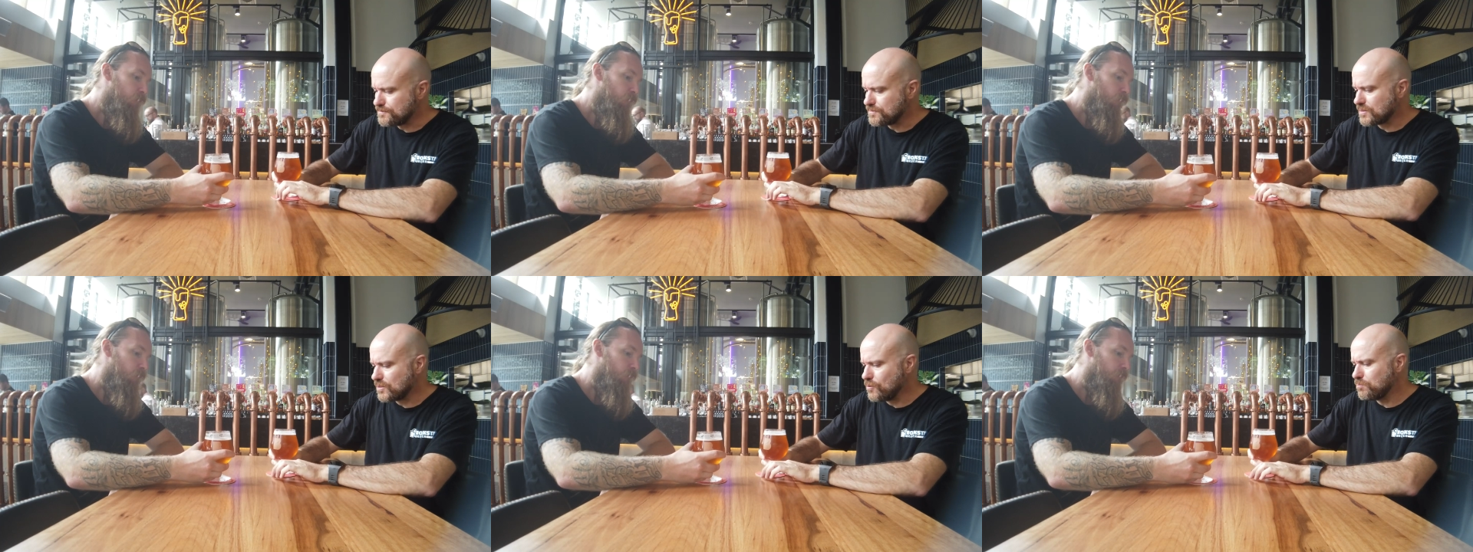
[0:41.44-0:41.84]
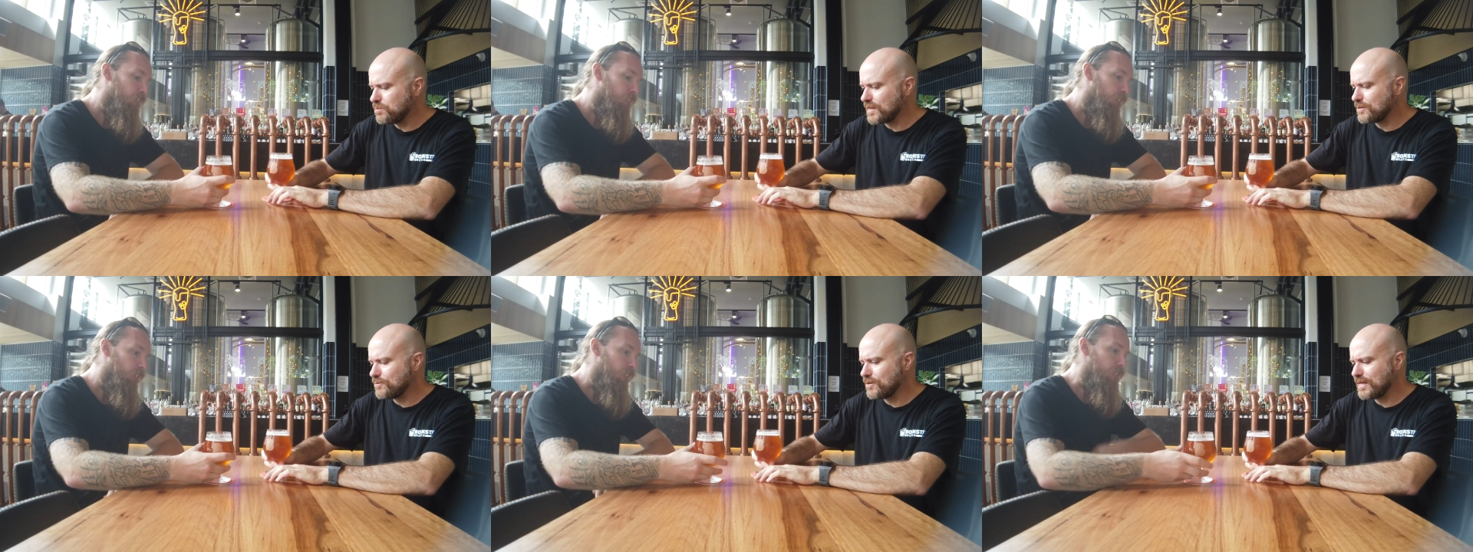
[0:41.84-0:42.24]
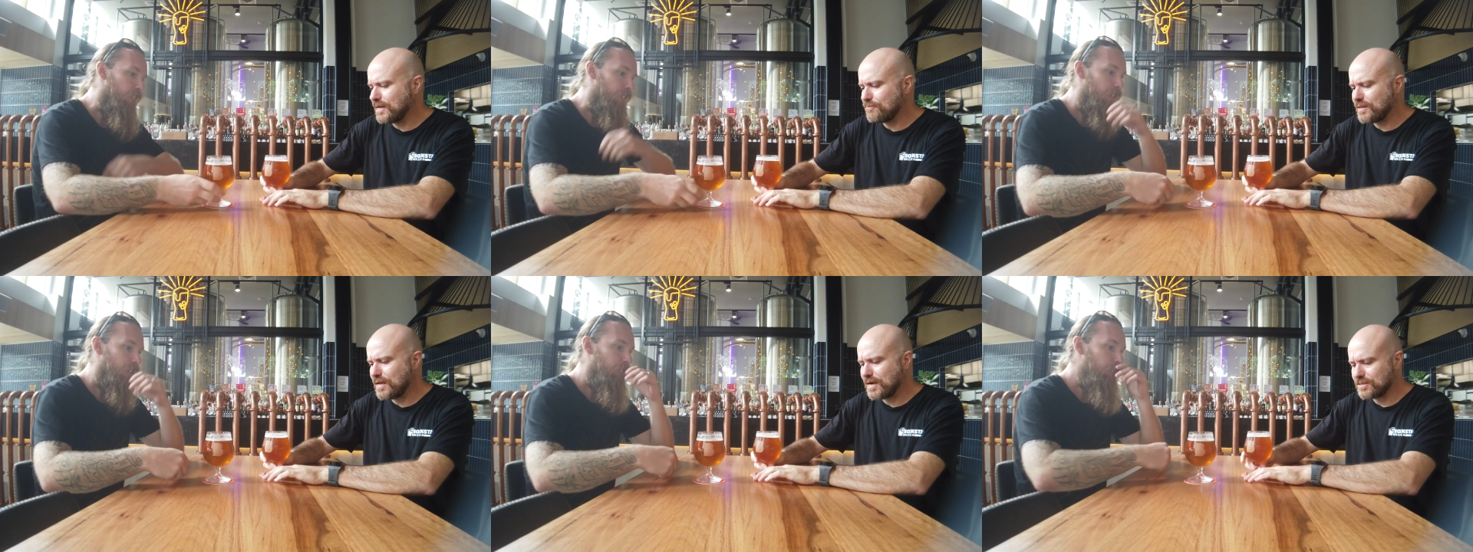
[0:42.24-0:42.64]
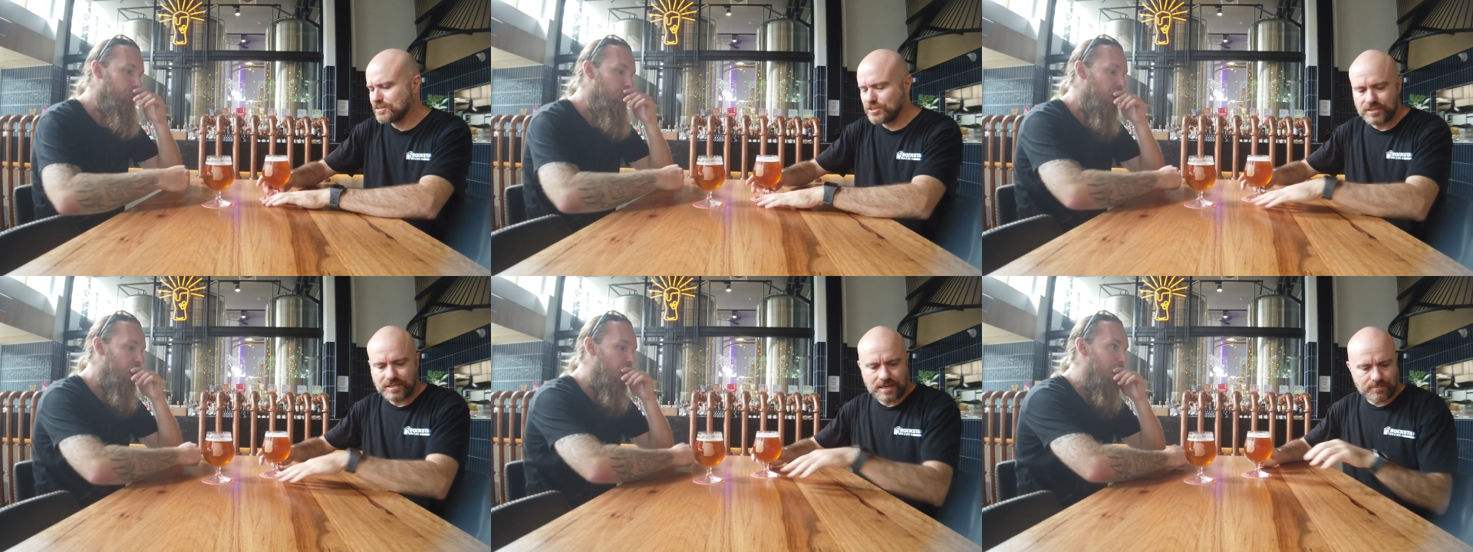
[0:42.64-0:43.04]
Speaker 1: Oh, bloody well that
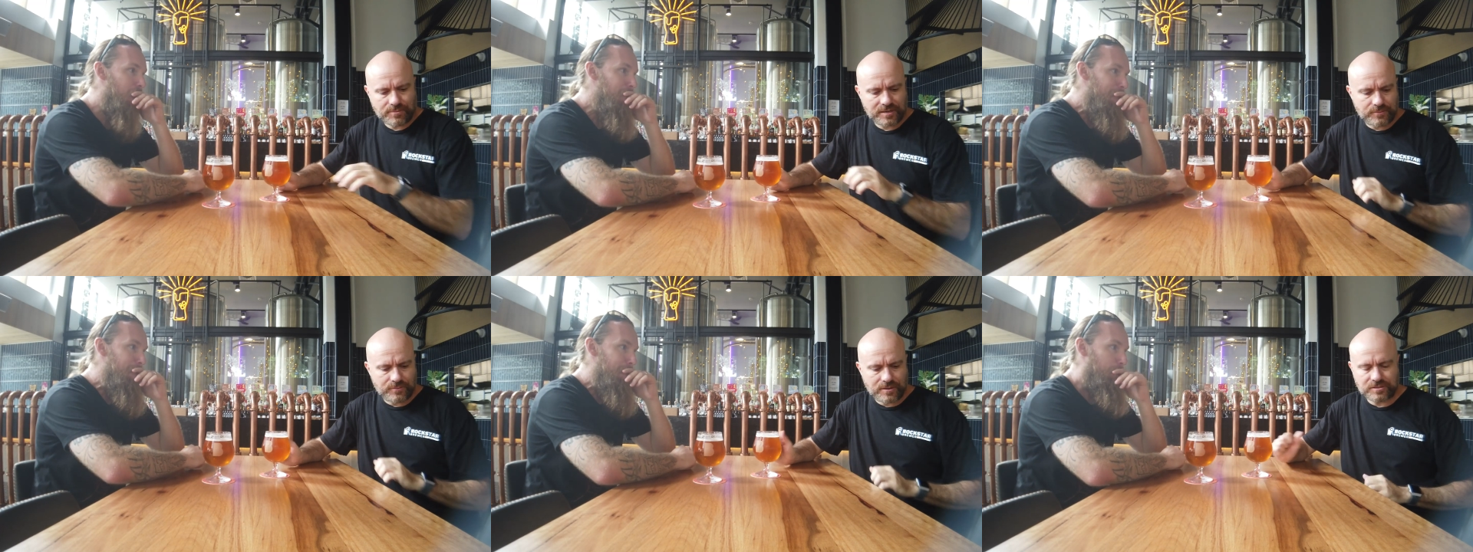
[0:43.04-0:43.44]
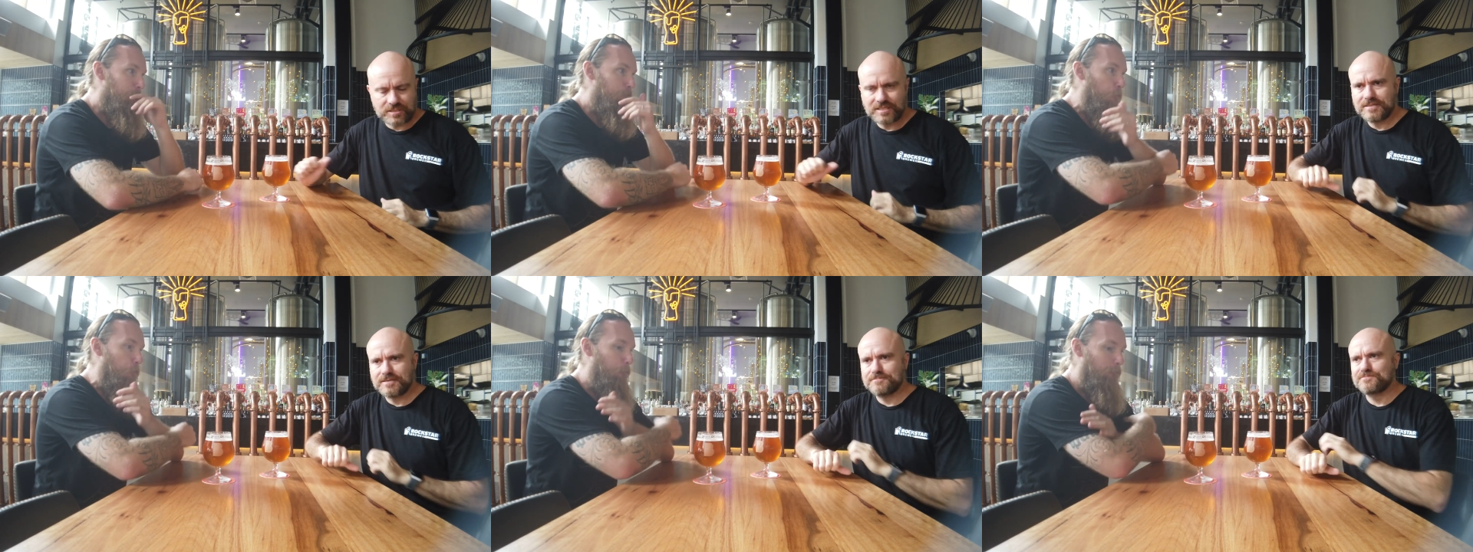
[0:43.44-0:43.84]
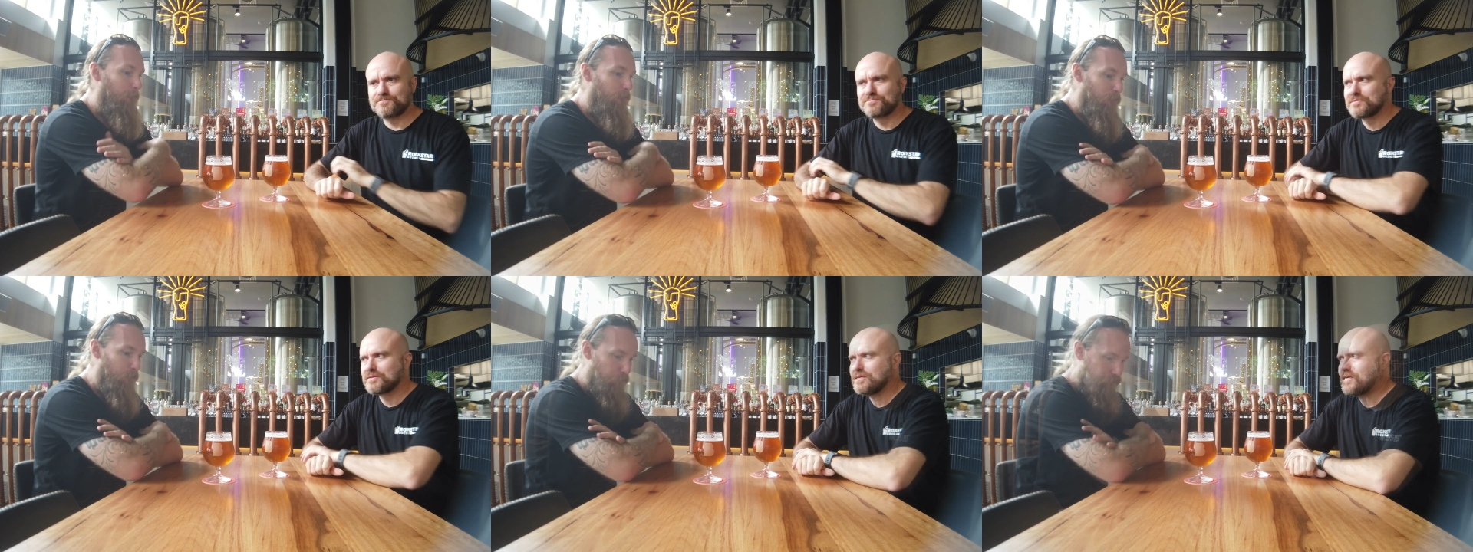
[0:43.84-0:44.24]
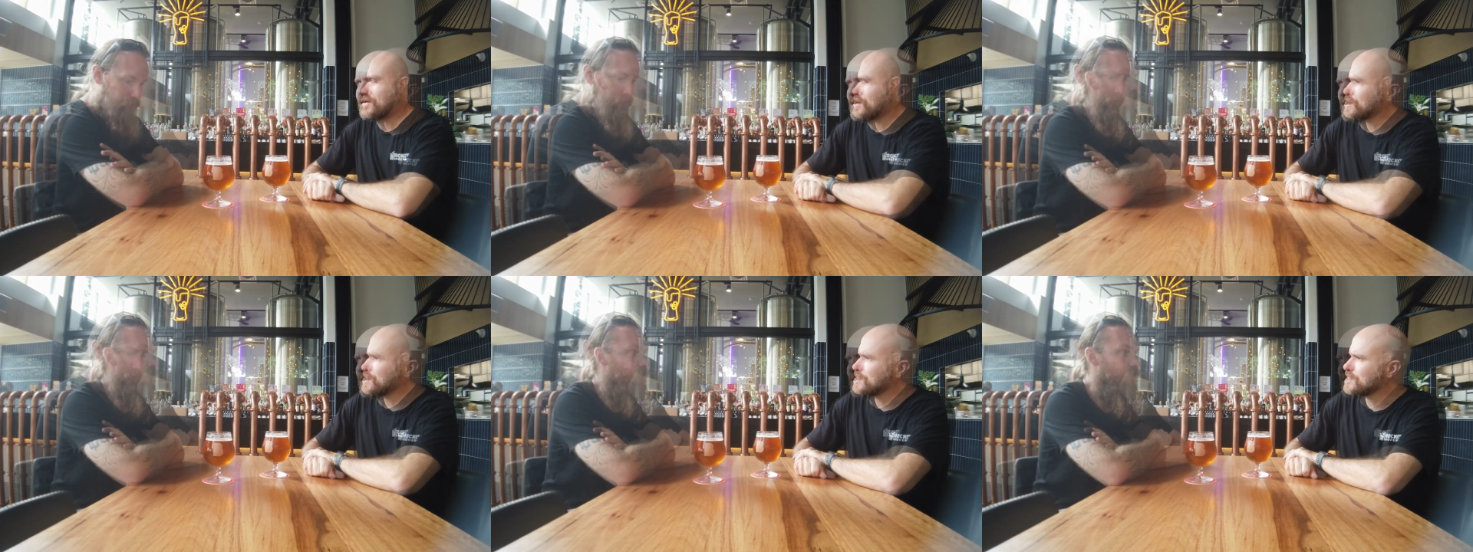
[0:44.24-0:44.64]
lager turned out pretty well, didn't it?
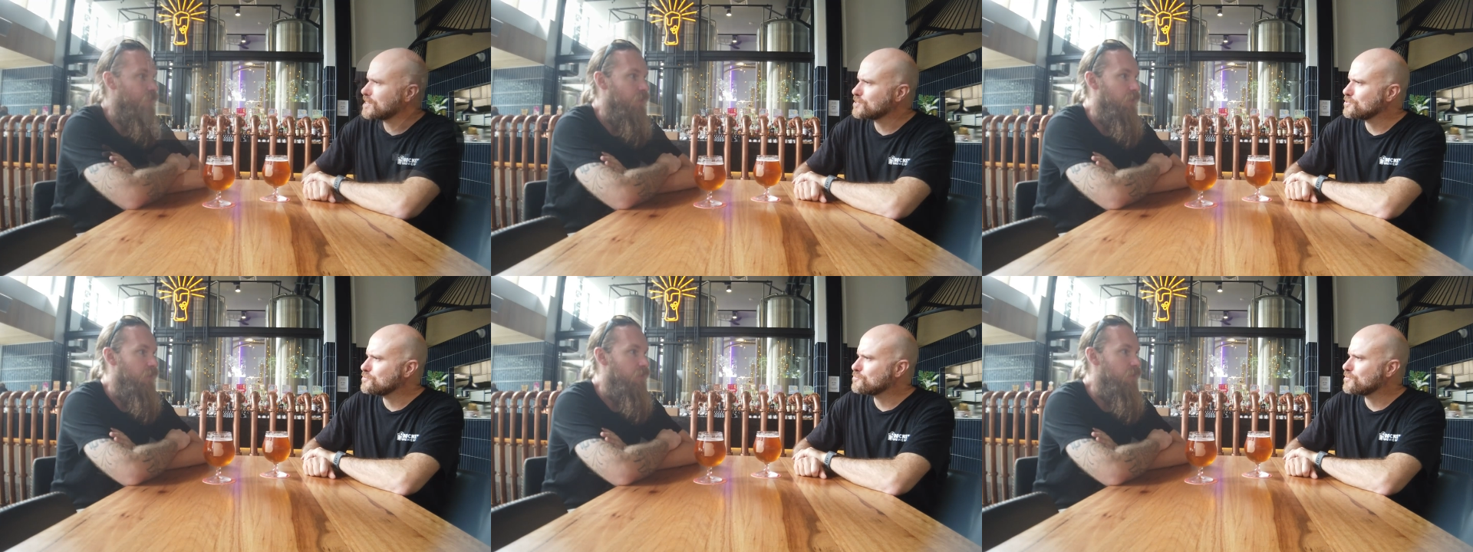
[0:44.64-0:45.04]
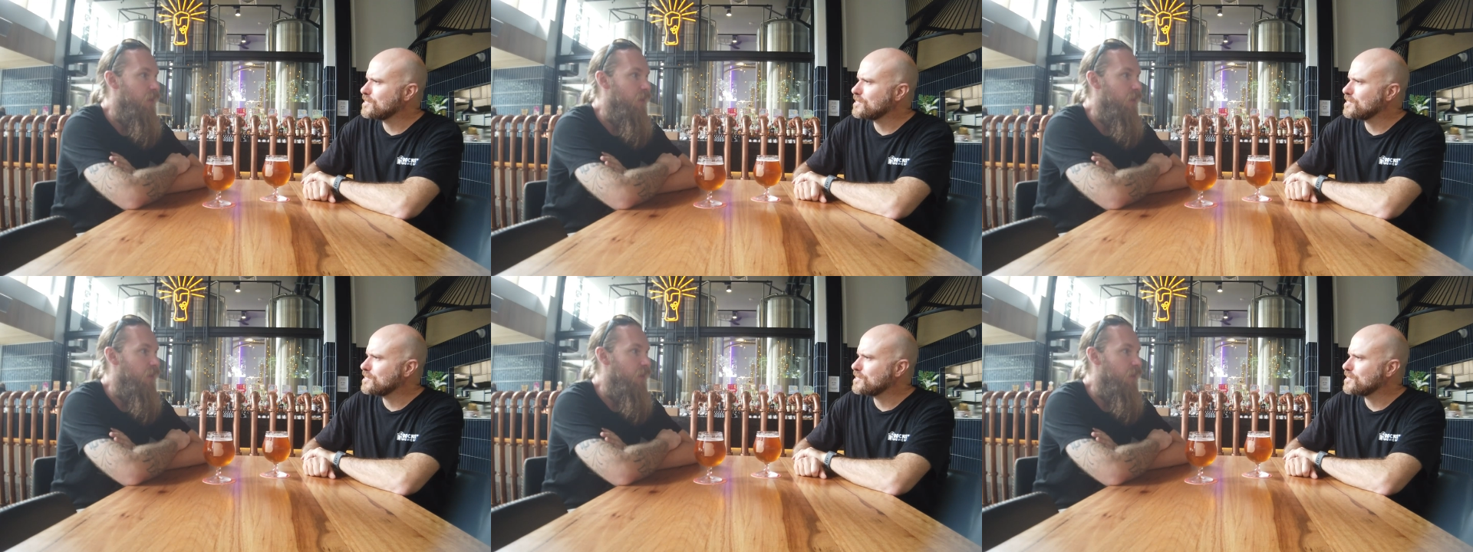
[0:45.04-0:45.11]
What's its actual